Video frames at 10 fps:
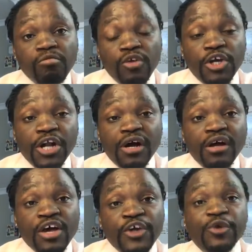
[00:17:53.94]
You
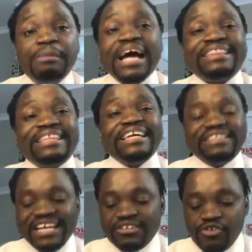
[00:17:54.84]
know, you might
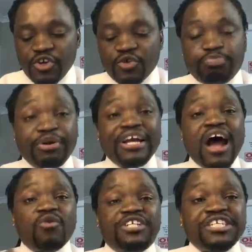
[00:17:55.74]
think that, you know, putting
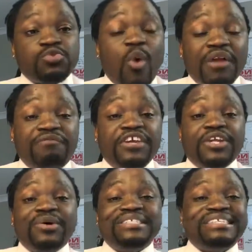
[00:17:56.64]
up just one
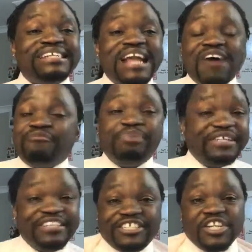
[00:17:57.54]
video is enough,
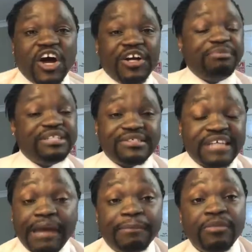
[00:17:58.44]
but it's not going to be the
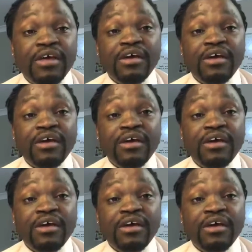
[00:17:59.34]
same.